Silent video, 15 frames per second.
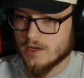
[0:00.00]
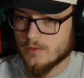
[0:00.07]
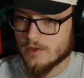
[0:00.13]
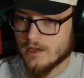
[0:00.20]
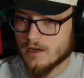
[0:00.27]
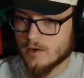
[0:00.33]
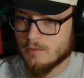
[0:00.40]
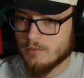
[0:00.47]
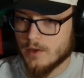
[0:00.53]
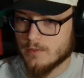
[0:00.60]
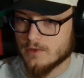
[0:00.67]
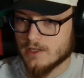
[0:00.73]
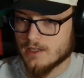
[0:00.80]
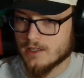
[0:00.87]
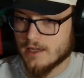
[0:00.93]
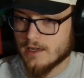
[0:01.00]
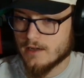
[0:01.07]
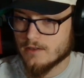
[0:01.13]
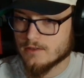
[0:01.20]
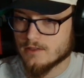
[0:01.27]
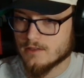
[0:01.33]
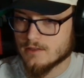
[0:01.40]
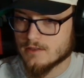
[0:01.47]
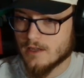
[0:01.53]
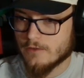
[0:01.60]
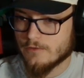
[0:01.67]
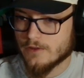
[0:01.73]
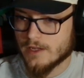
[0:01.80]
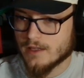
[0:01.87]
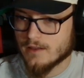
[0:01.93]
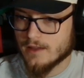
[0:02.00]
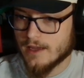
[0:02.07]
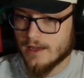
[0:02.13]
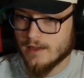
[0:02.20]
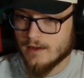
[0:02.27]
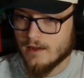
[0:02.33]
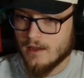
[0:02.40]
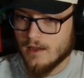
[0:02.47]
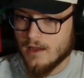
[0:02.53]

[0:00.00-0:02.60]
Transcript: We got our bubbly clouds and stuff like that.